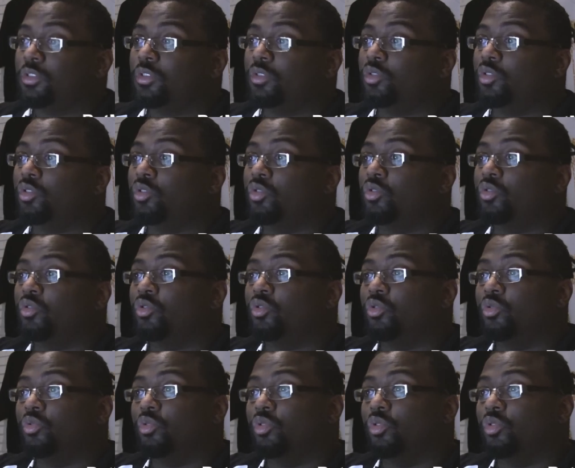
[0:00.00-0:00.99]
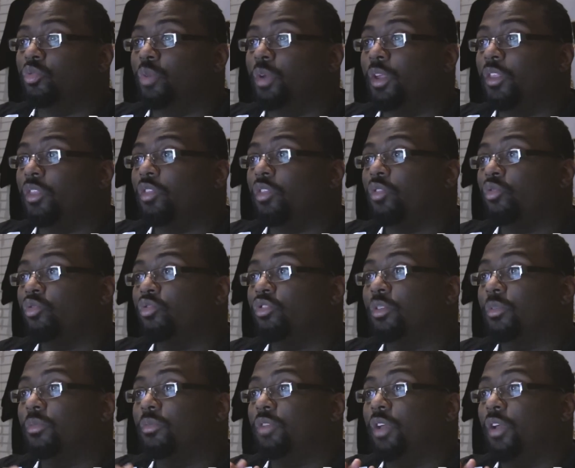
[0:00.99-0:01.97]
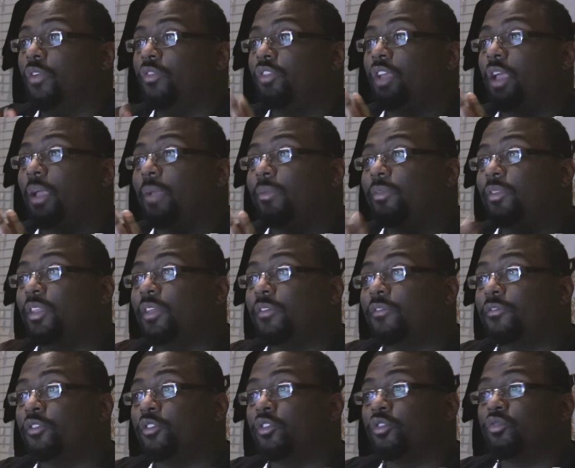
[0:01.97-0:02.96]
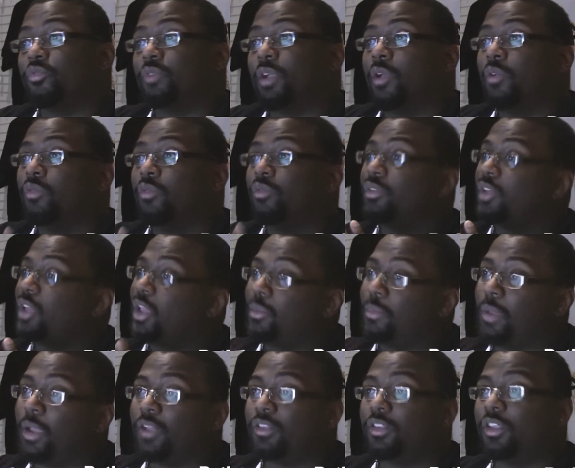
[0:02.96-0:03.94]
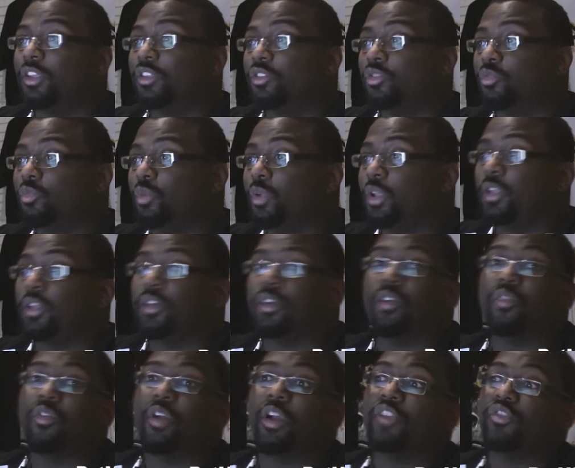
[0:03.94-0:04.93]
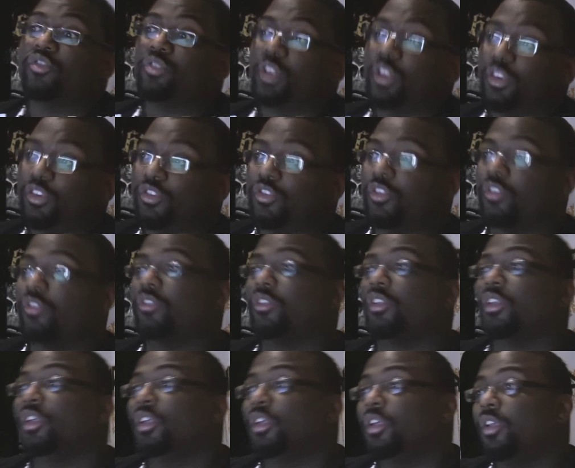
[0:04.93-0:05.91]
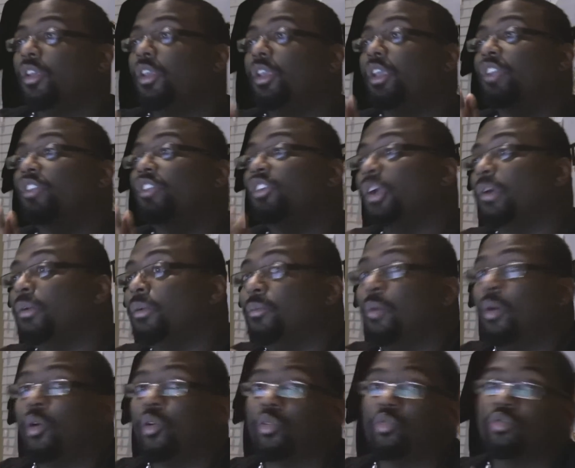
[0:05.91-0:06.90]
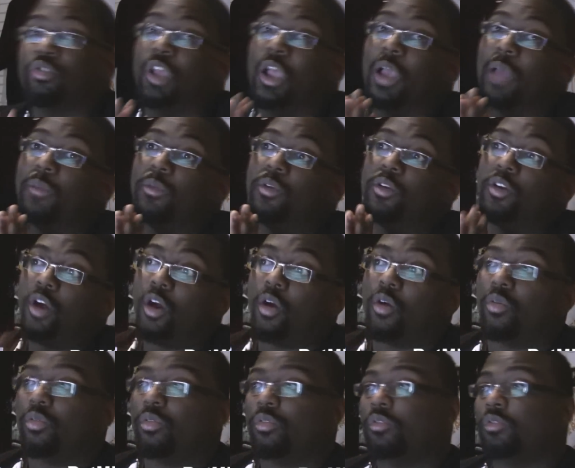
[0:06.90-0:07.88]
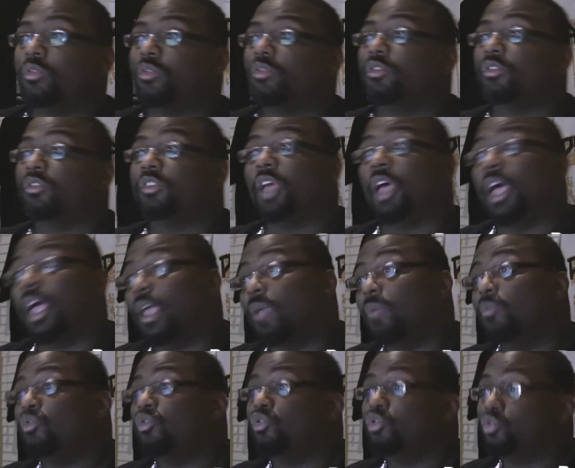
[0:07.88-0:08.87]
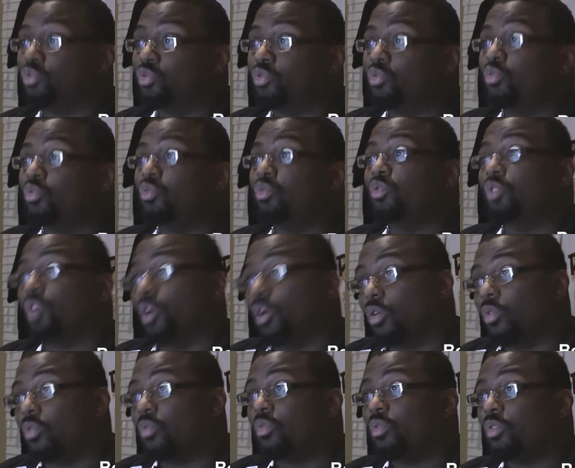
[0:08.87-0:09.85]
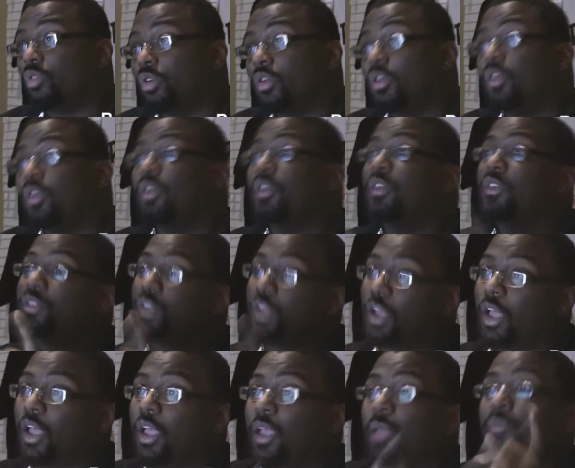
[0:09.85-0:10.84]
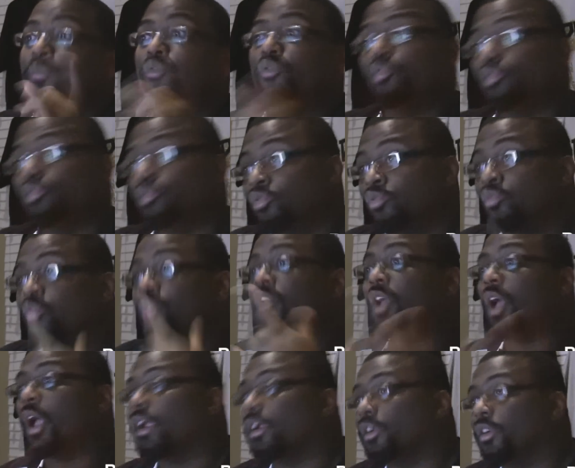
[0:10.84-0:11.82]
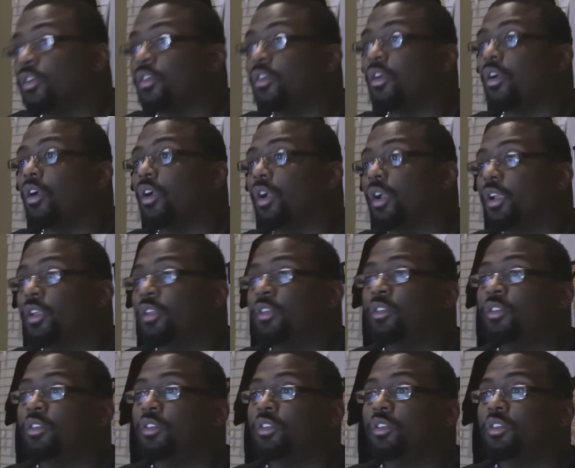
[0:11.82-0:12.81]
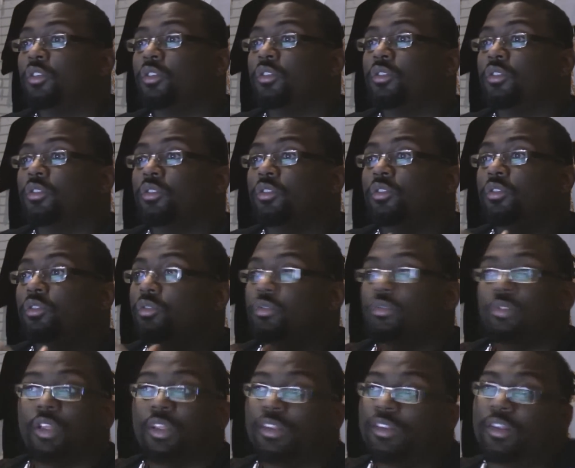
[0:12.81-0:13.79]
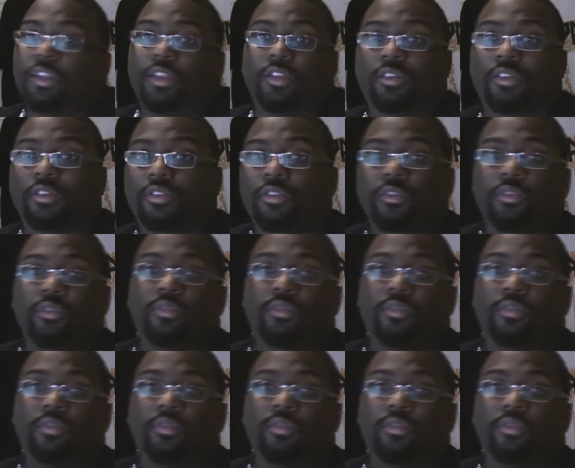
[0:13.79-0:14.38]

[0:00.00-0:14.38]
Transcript: you went through some tough times in that first round, came back to get the win. Congratulations. Kid Yamamoto, time to go. Time to go. Time to retire. Alright? That's it.